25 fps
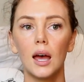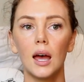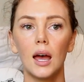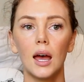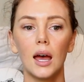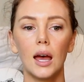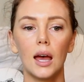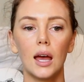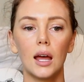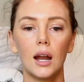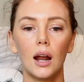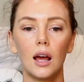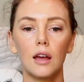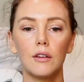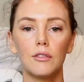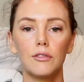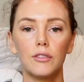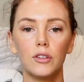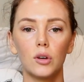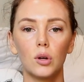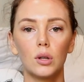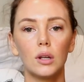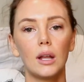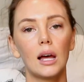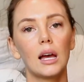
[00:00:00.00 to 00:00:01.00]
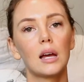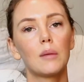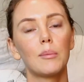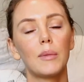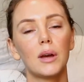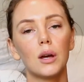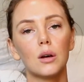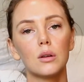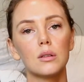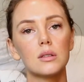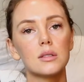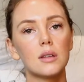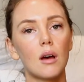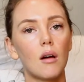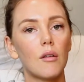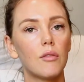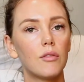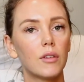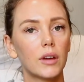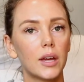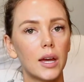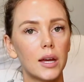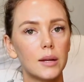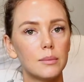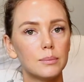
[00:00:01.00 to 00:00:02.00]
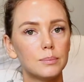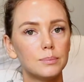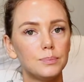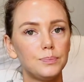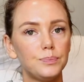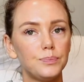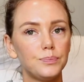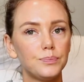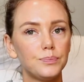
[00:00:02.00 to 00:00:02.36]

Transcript: and I feel like my old self again.